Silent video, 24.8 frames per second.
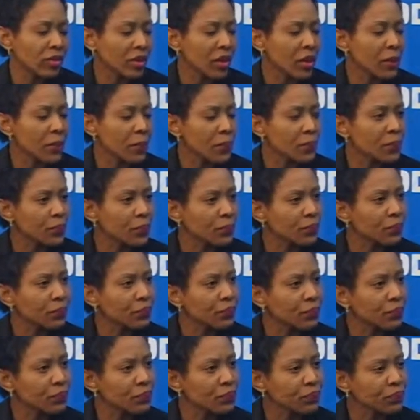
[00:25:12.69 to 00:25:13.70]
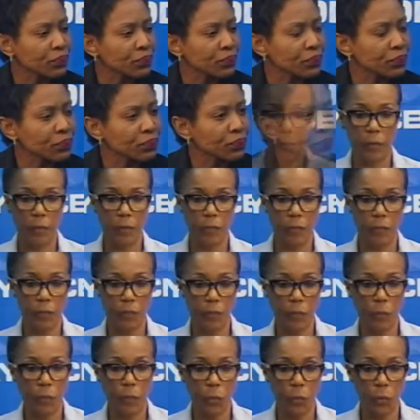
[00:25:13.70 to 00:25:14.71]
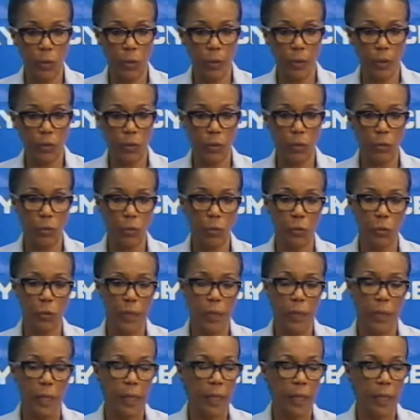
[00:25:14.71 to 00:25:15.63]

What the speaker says: I know of someone who